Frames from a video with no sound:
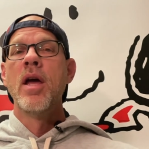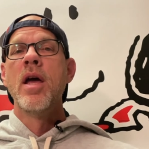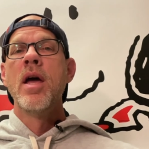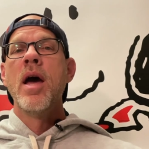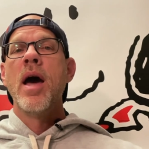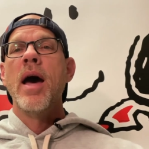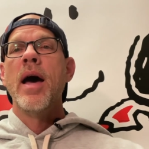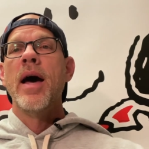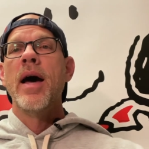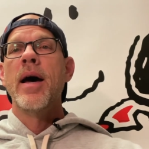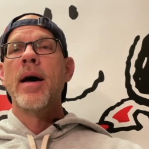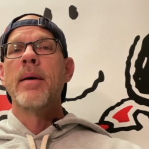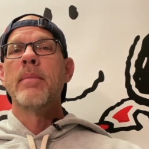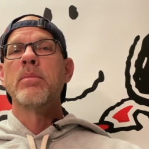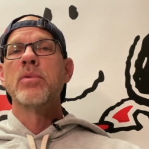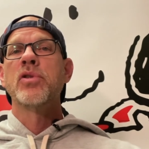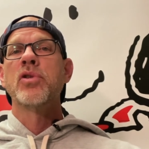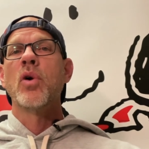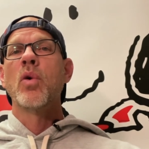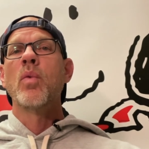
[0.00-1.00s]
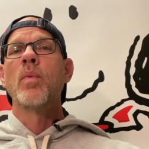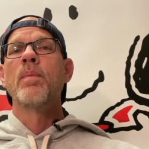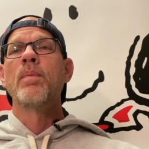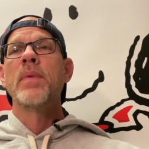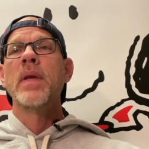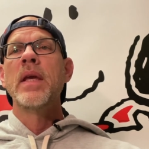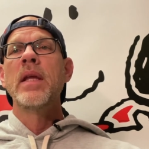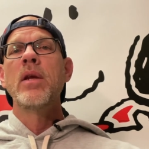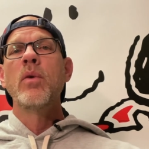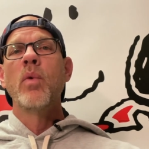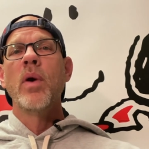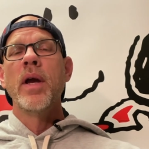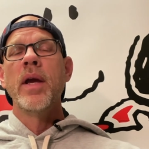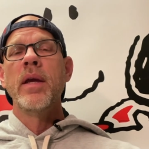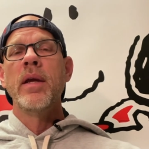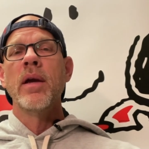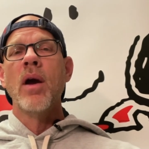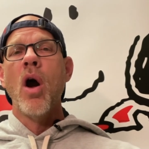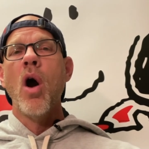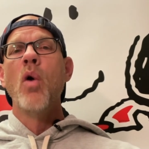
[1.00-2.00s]
Um, so
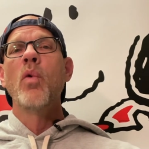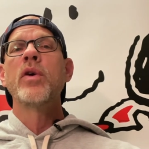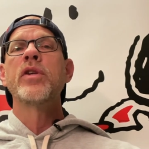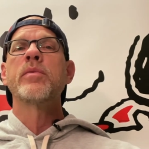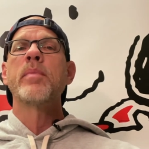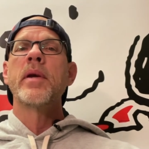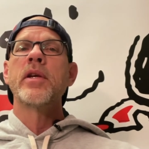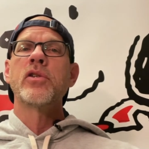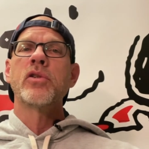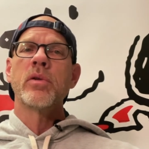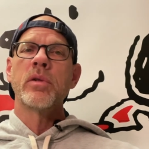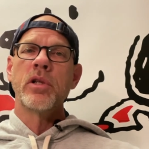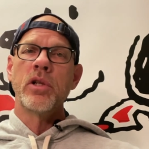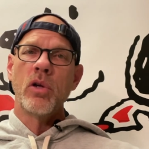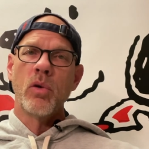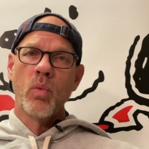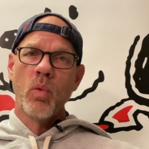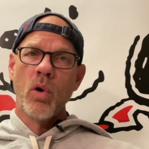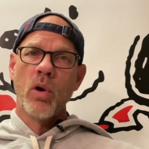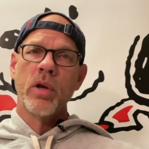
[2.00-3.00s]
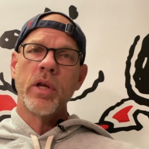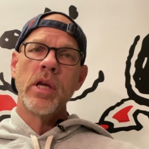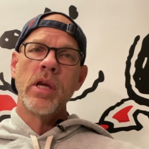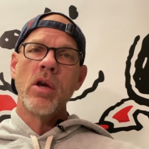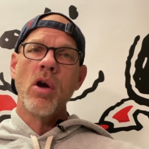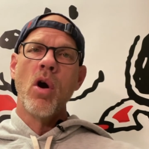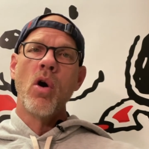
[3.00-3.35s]
anyway, always make sure that you're working.